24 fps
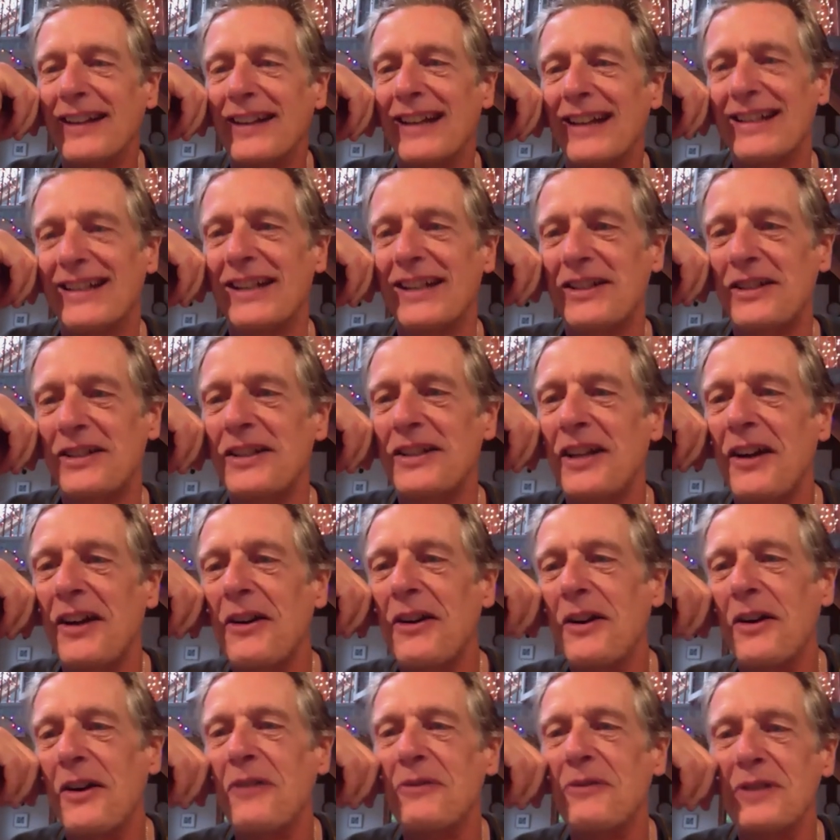that's actually
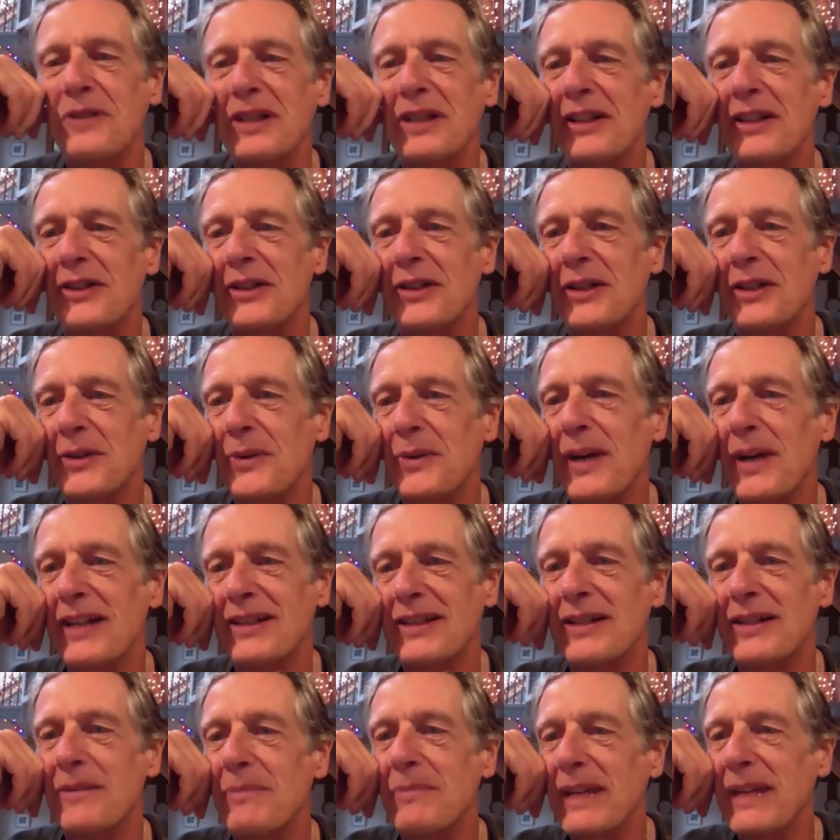a really good
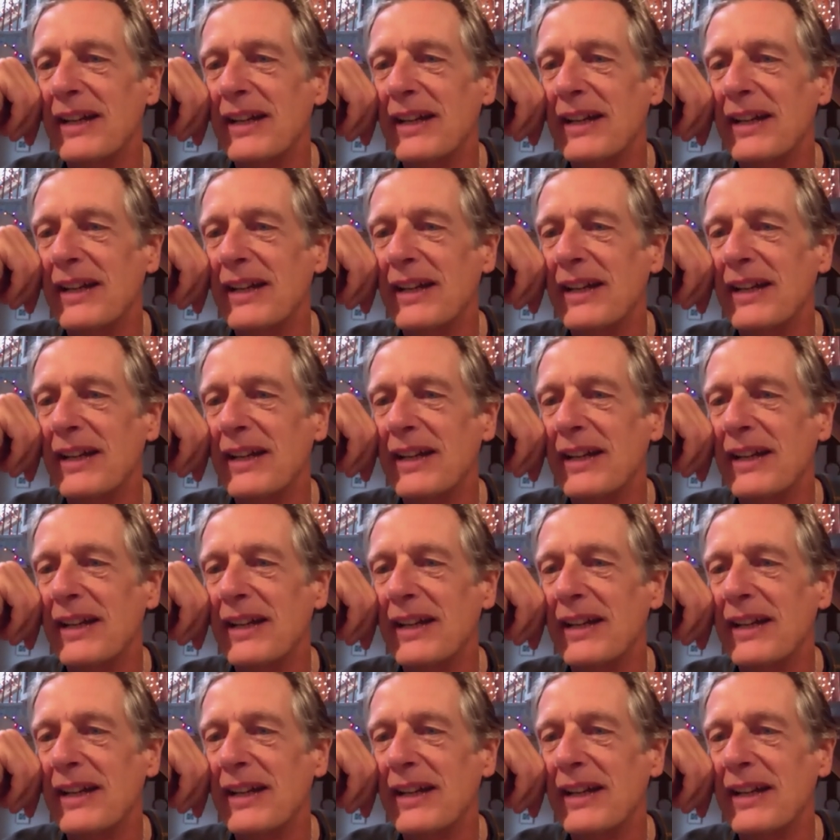question,